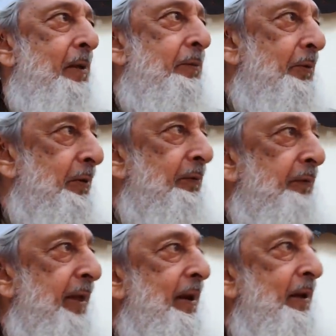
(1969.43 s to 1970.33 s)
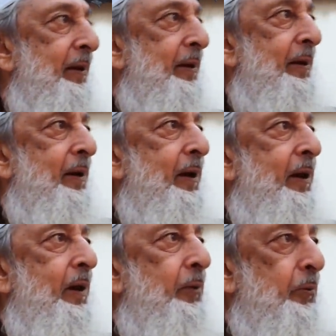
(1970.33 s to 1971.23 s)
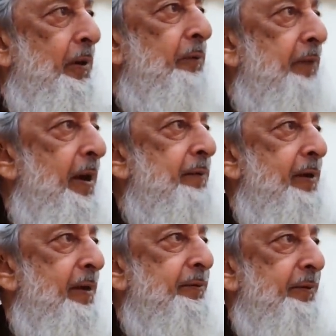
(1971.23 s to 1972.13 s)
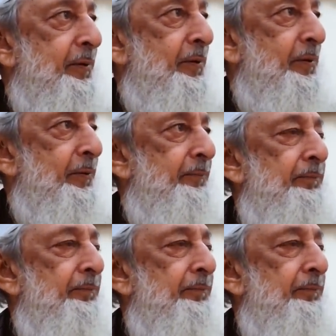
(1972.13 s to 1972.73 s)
So they failed 25 years ago.